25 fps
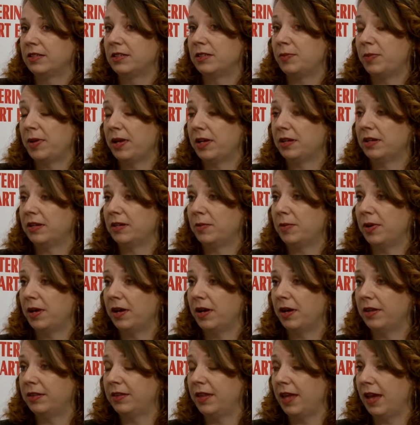dependent
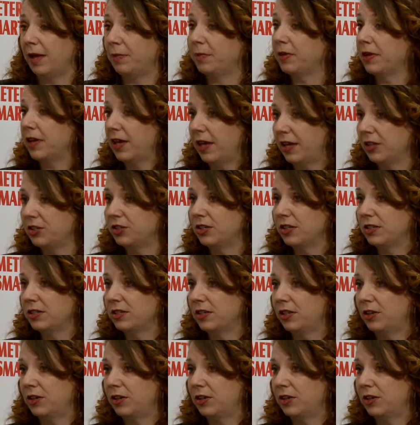upon the application.